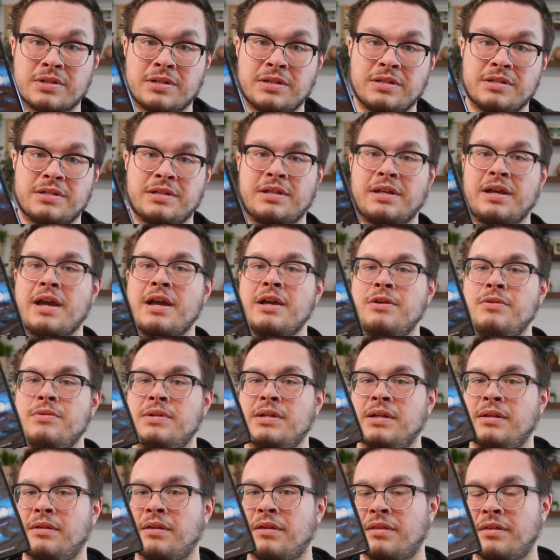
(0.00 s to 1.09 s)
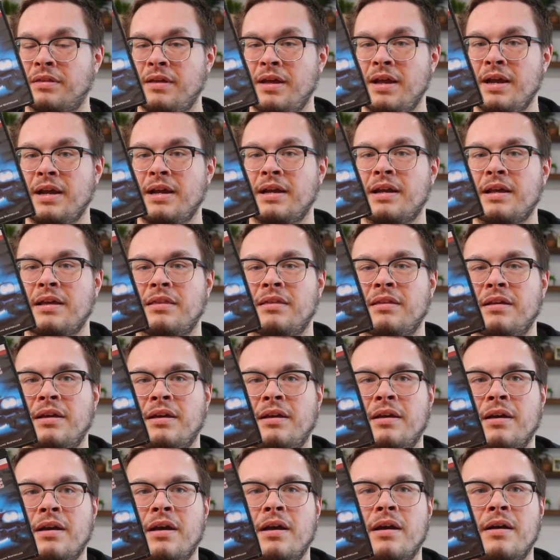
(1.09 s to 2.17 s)
This is the guy who did The Thing and I think
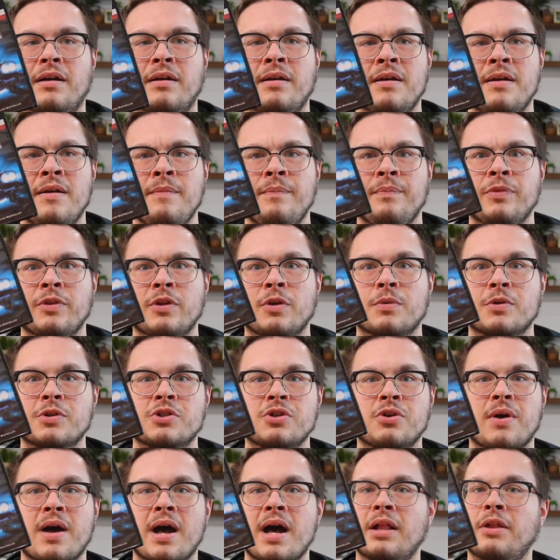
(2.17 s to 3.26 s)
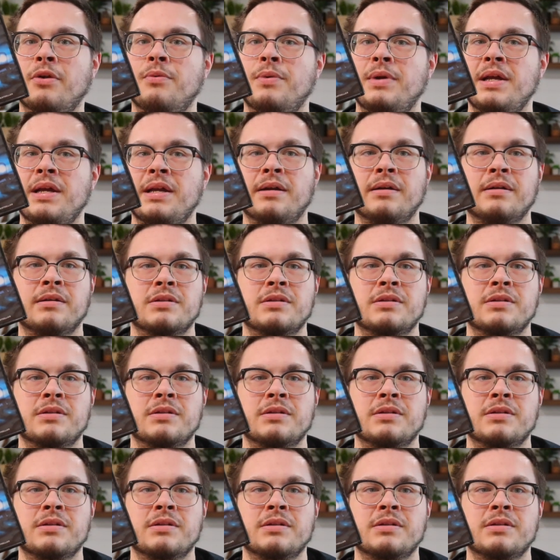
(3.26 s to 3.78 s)
the original Halloween.